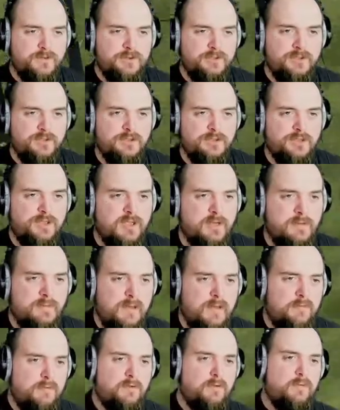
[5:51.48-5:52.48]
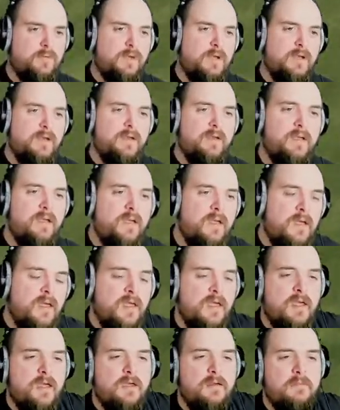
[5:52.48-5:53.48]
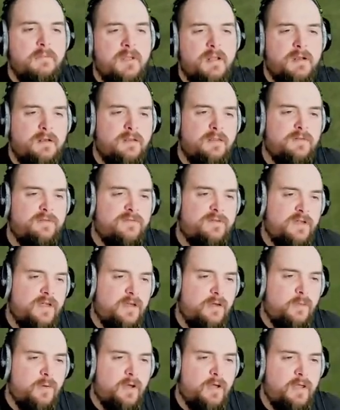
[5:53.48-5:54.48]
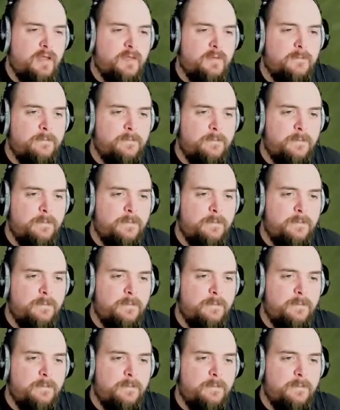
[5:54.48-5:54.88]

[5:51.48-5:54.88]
Should just come back with a wind. Middle of the fairway.